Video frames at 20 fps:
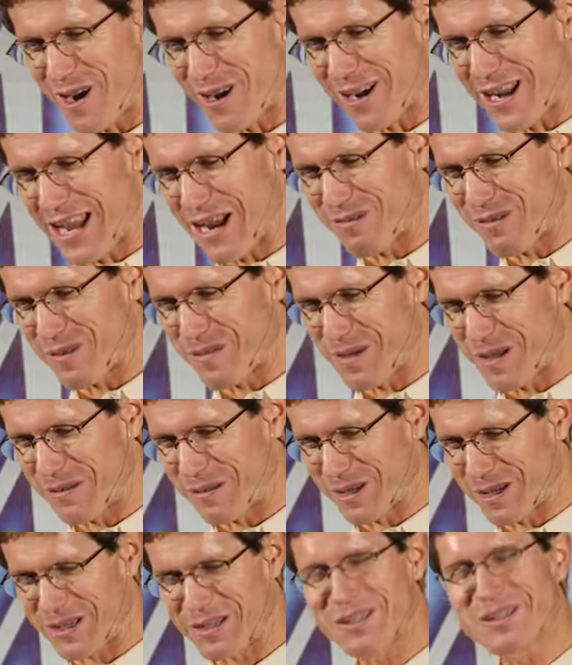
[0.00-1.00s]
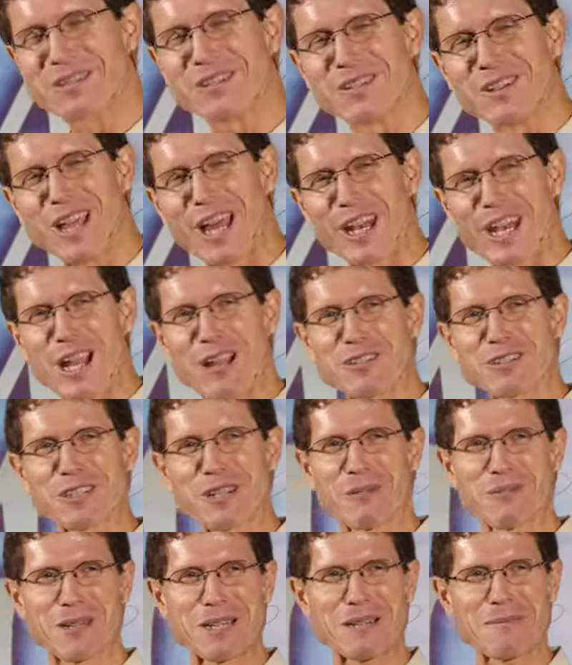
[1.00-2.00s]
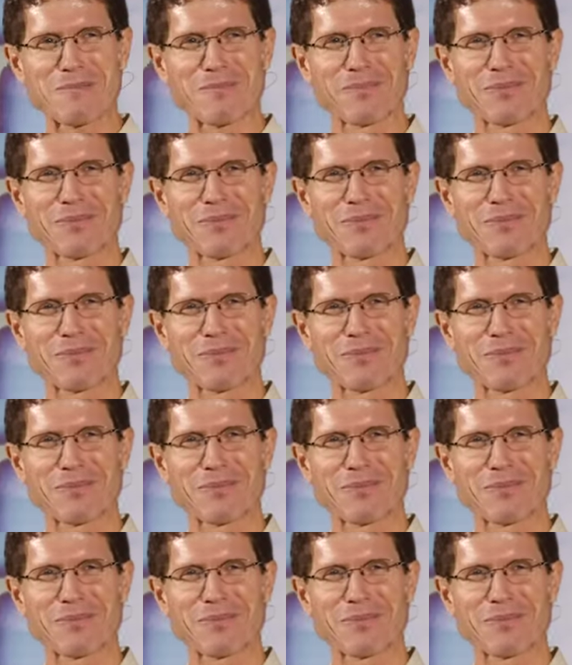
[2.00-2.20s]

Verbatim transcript: night we'll be able to announce something.